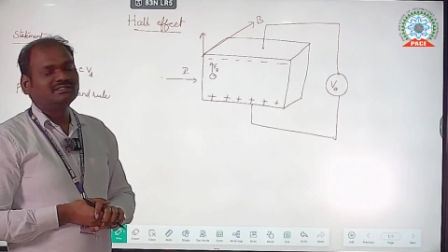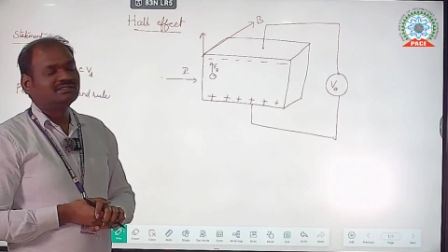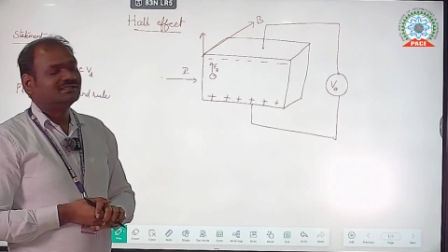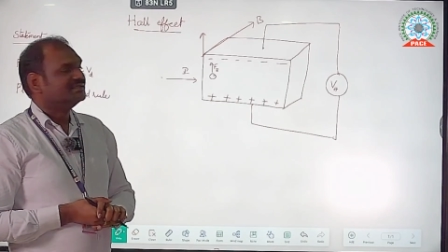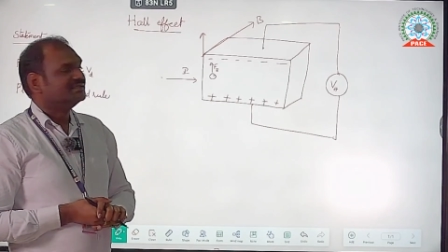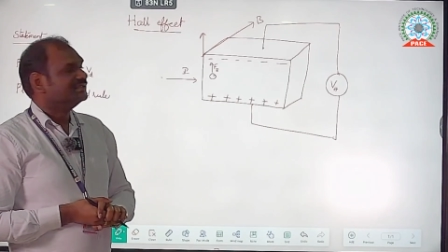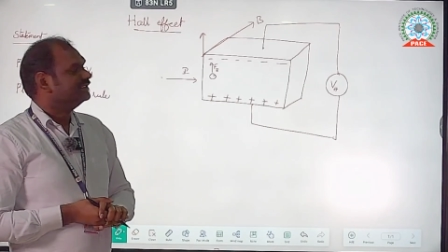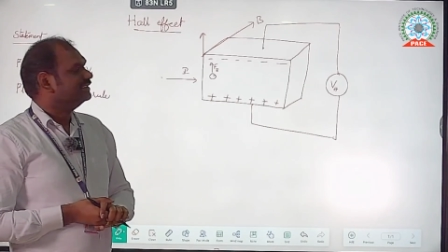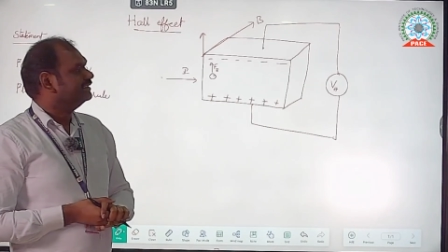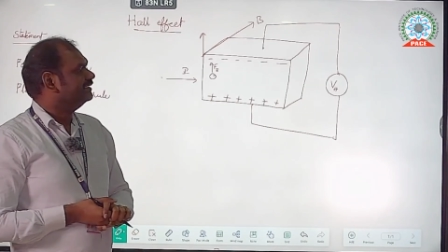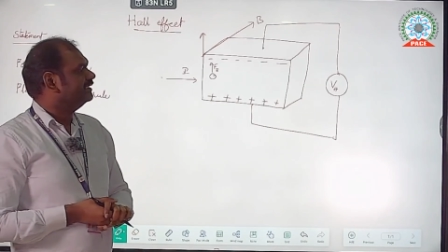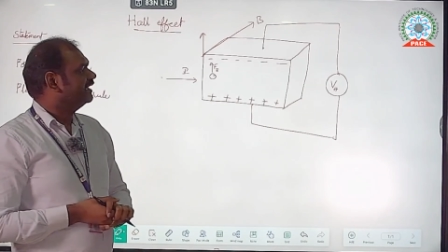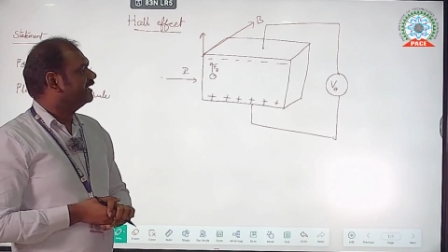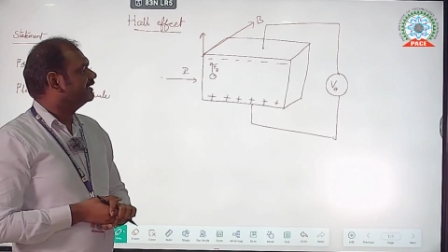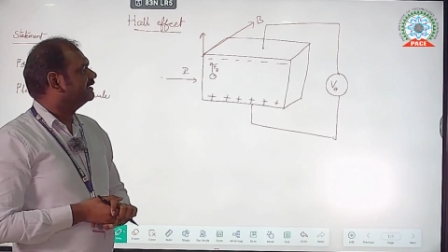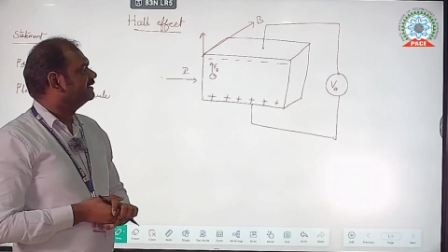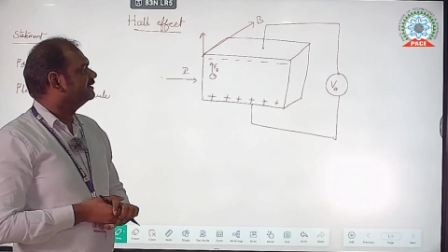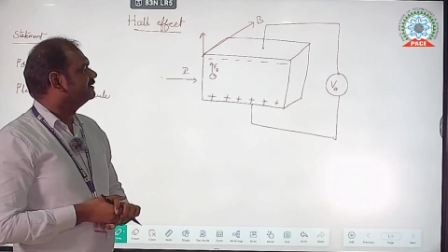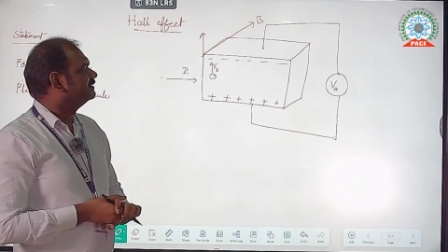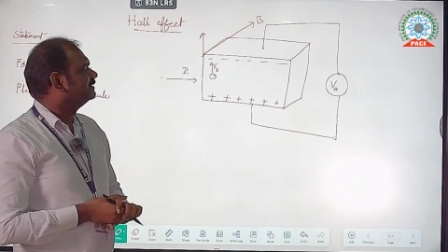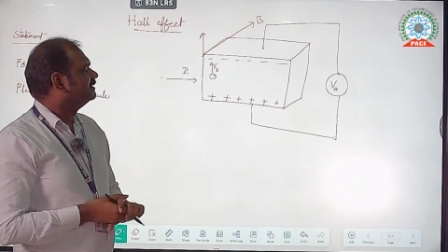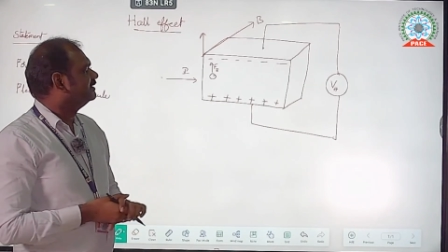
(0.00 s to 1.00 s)
Then
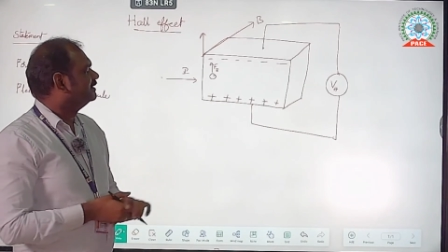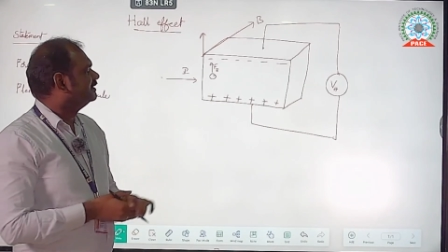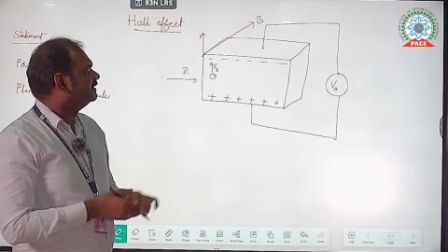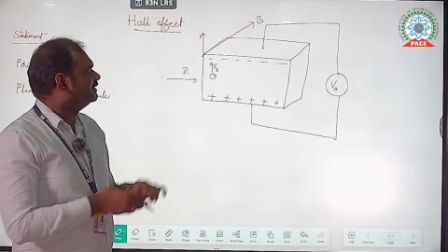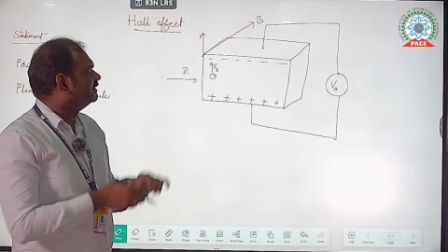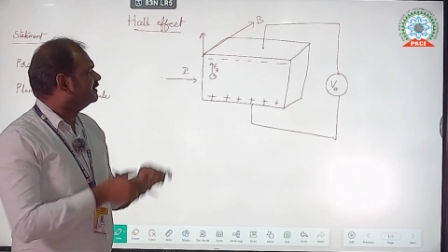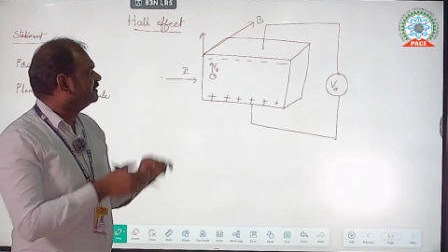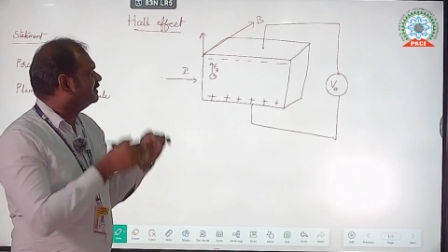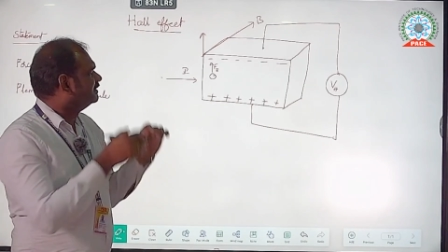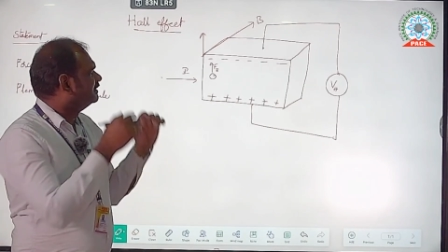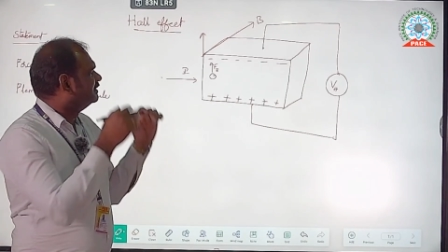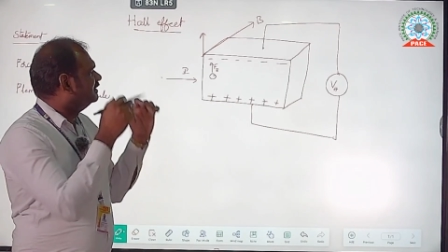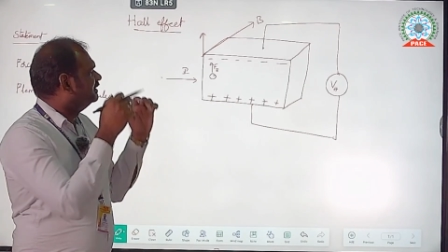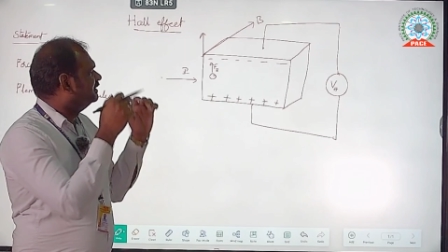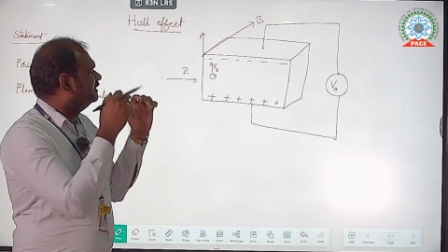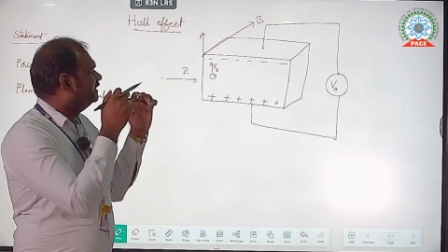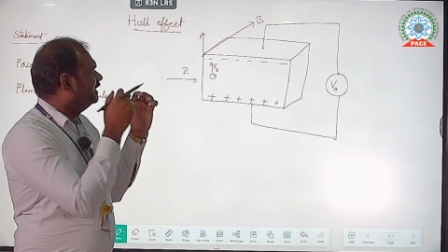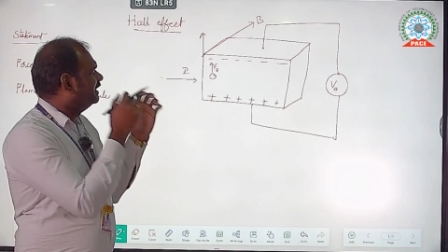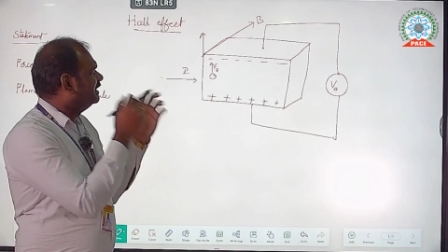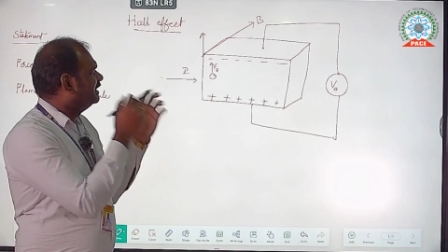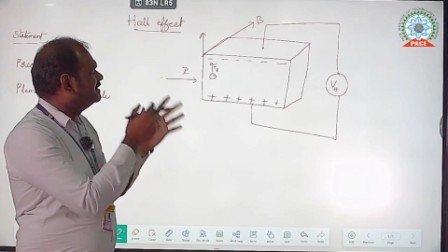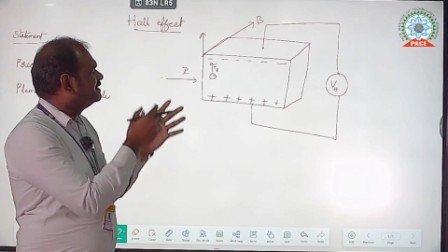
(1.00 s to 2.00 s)
there
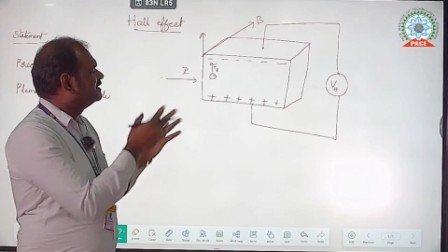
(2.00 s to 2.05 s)
is